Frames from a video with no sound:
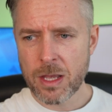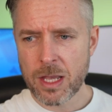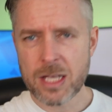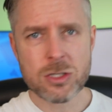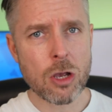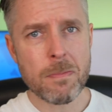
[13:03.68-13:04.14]

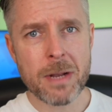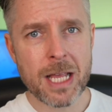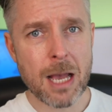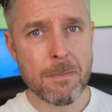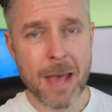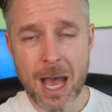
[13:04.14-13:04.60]
is
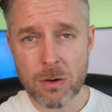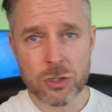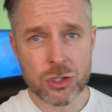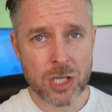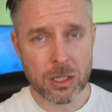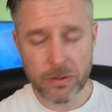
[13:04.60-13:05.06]
opening up
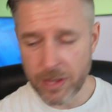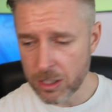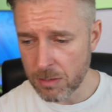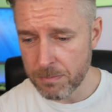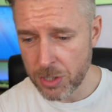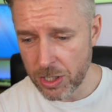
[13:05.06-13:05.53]
PowerShell on their
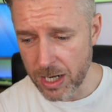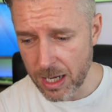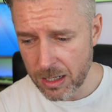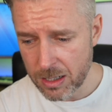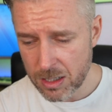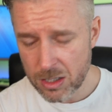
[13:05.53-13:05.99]

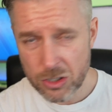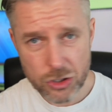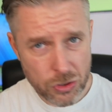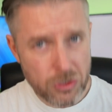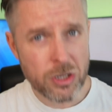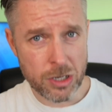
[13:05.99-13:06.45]
computer,
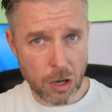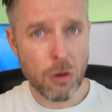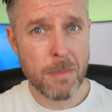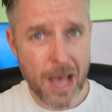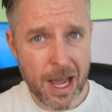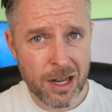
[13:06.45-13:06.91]
shouldn't you know
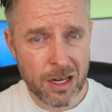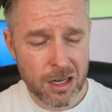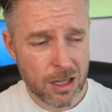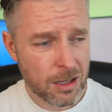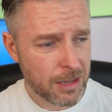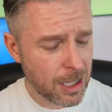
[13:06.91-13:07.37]
about it?
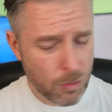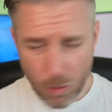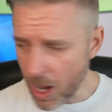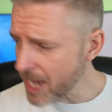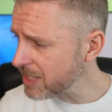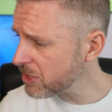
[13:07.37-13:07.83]
Like,
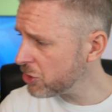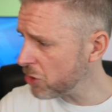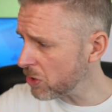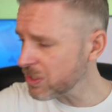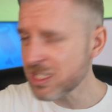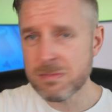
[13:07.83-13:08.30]
why is
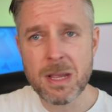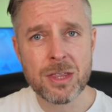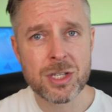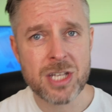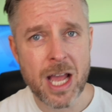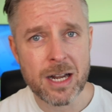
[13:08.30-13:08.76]
John
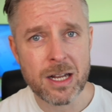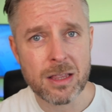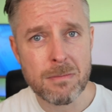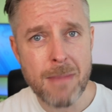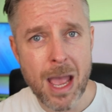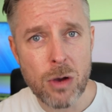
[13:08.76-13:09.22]
Smith down at
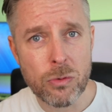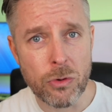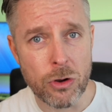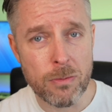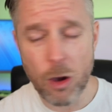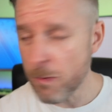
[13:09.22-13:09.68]
the
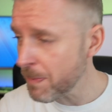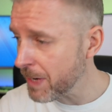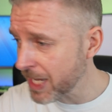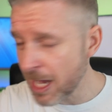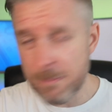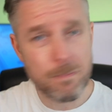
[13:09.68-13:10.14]
mailroom
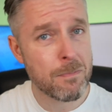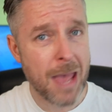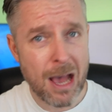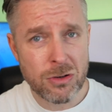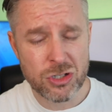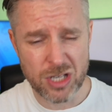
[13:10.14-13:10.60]
opening up
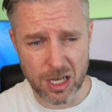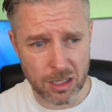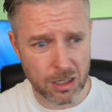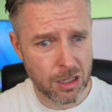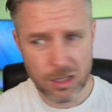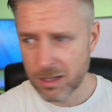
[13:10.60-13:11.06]

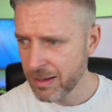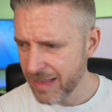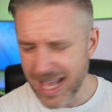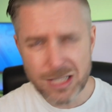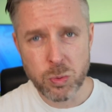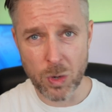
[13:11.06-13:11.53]
PowerShell?
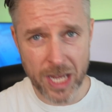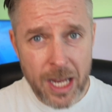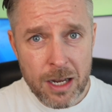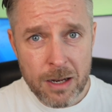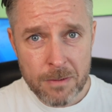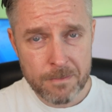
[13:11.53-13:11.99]
That's
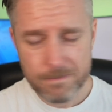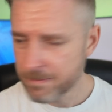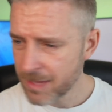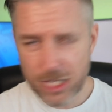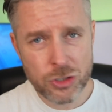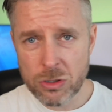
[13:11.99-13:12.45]
weird.
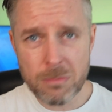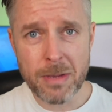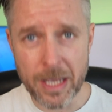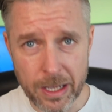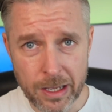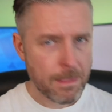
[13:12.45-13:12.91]
He shouldn't
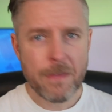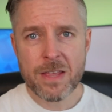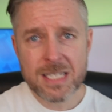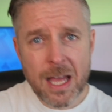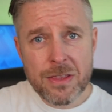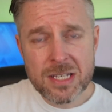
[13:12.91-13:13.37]
be. Now,
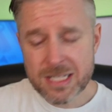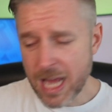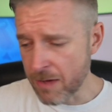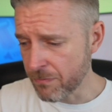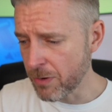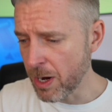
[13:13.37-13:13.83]
there's other
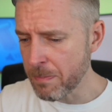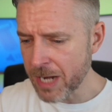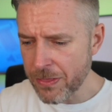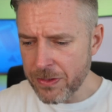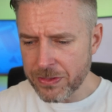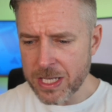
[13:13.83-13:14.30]
stuff, right? But
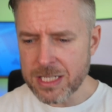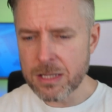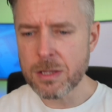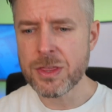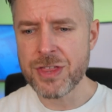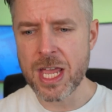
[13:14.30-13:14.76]
I think these are
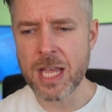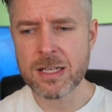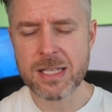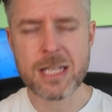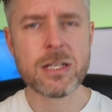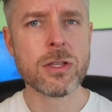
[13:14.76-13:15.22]
the
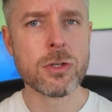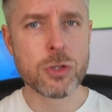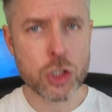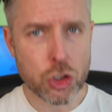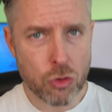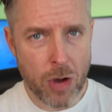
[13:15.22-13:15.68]
things, these are the
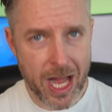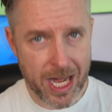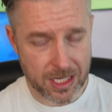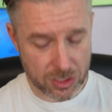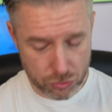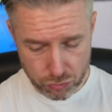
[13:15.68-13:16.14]

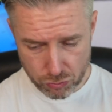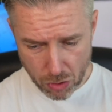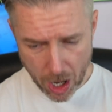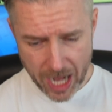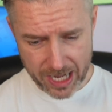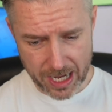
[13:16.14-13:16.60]
trends
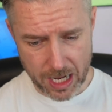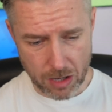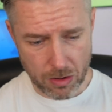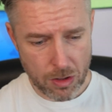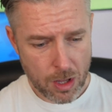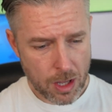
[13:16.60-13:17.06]
right
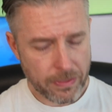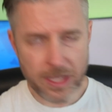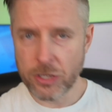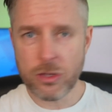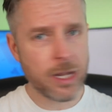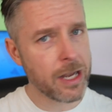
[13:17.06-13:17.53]
now
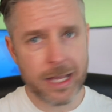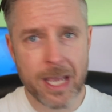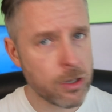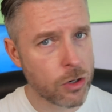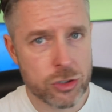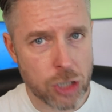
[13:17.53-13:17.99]
that you need to
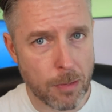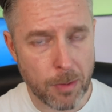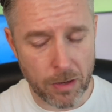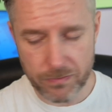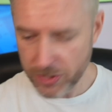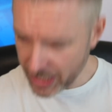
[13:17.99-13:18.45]
get on top
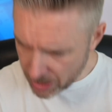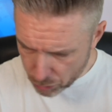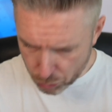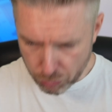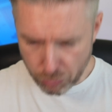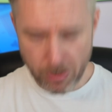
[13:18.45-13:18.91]
of. You need to
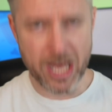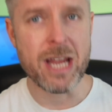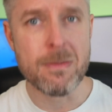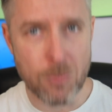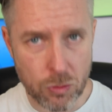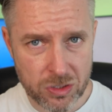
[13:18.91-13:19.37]

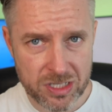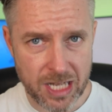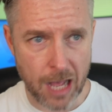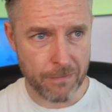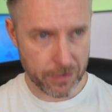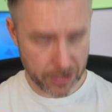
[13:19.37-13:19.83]
read more
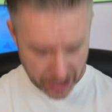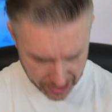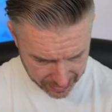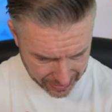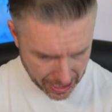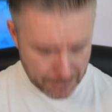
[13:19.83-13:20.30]
stuff. You need
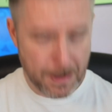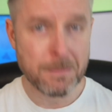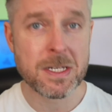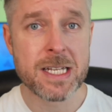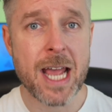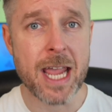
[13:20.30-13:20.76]
to keep
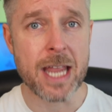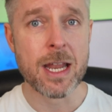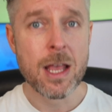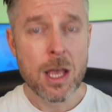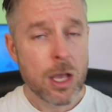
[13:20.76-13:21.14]
up to date.